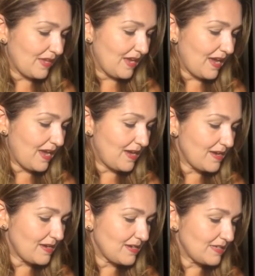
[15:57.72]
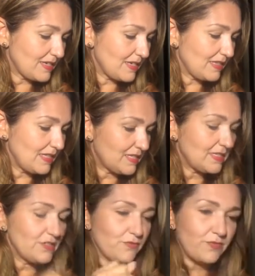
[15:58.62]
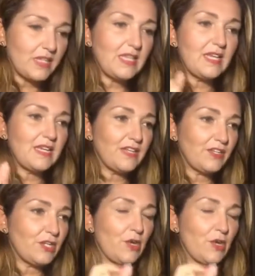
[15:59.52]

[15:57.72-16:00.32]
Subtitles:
And this is really, you know,